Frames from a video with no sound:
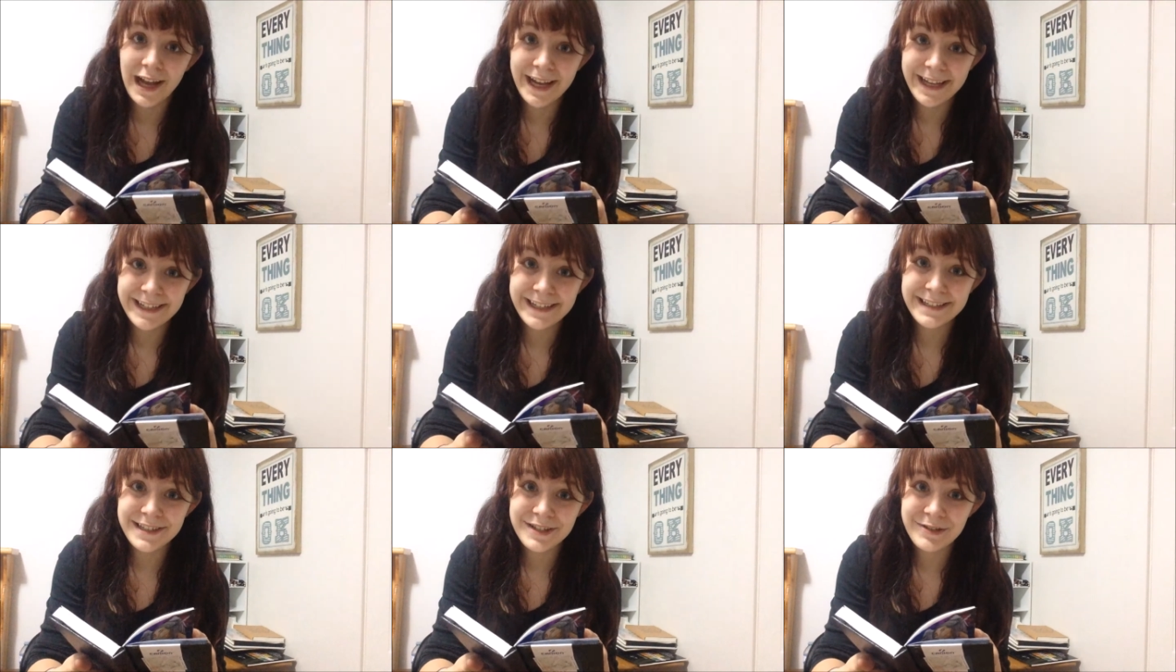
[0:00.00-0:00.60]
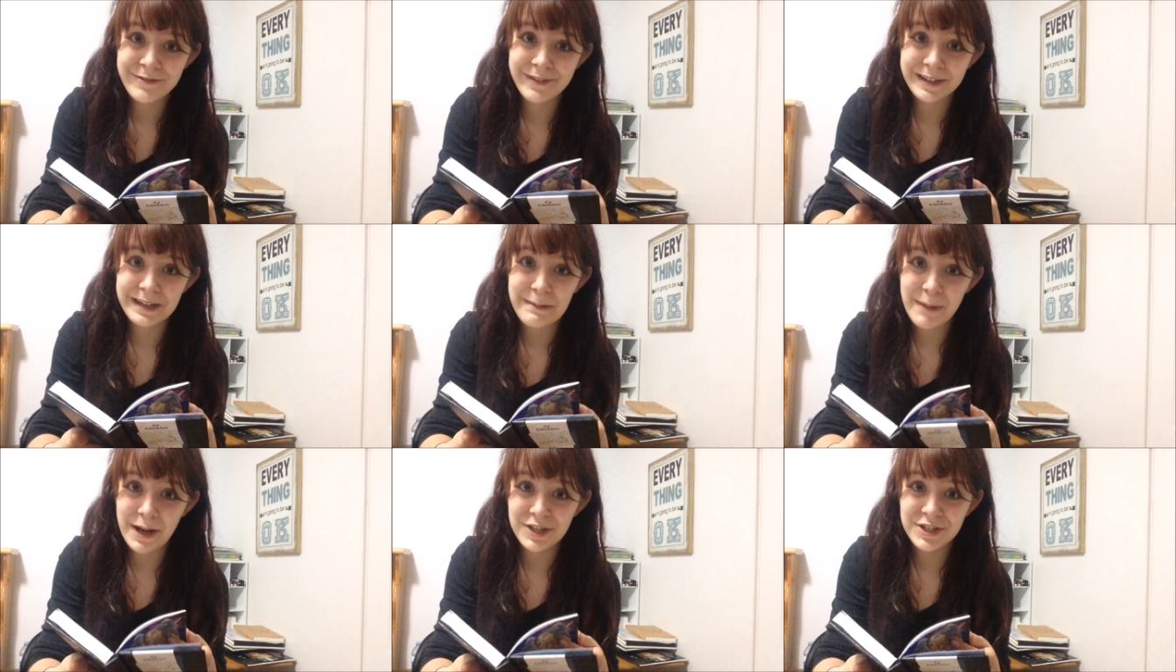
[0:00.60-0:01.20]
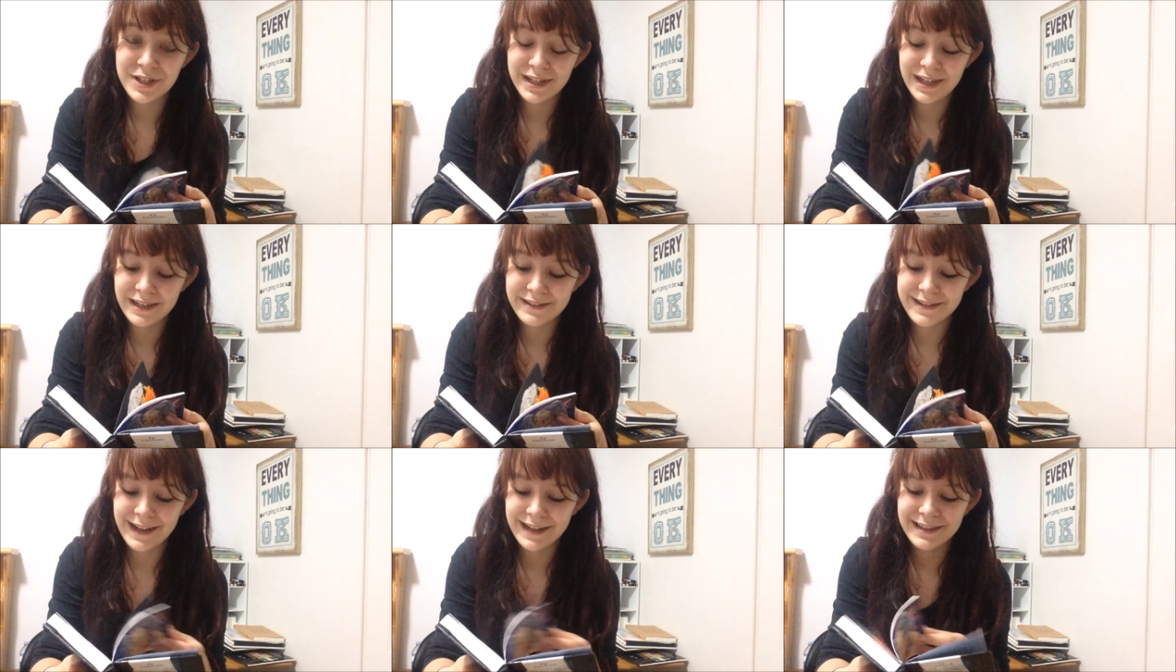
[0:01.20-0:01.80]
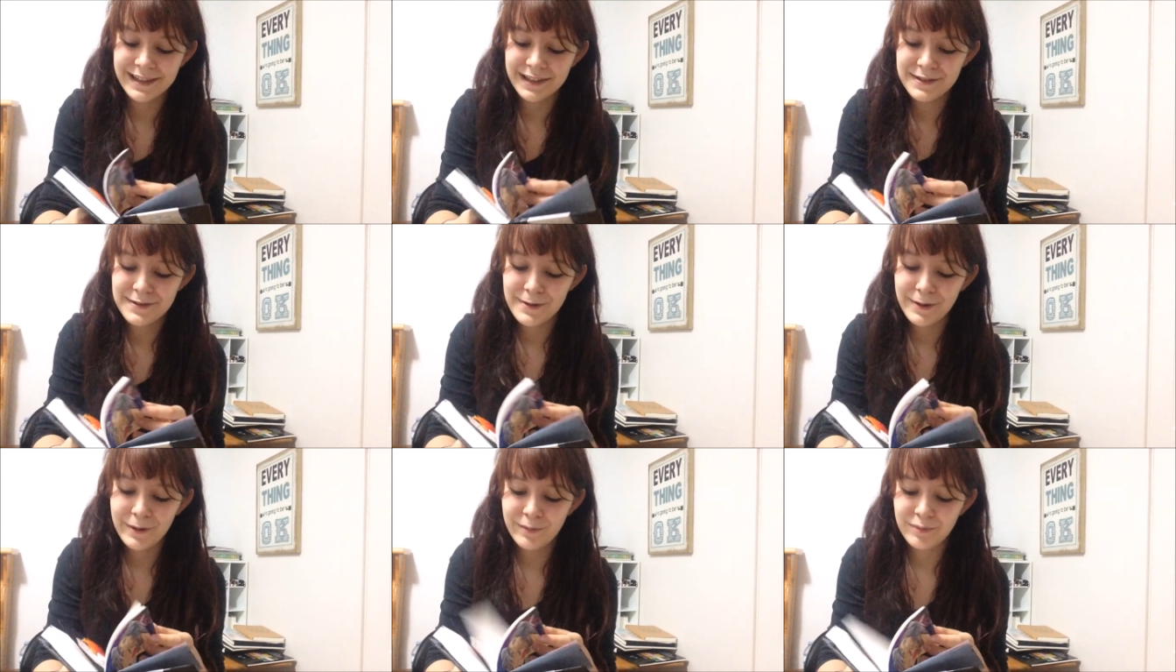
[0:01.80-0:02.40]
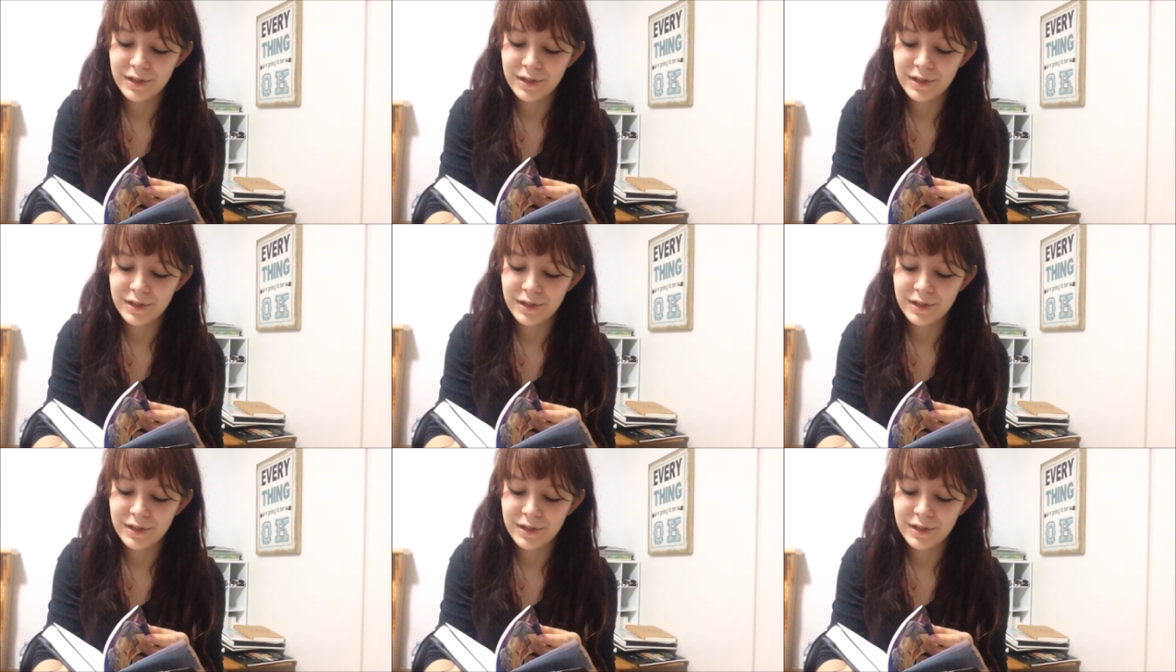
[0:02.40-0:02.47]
I didn't do very much in it. I tend to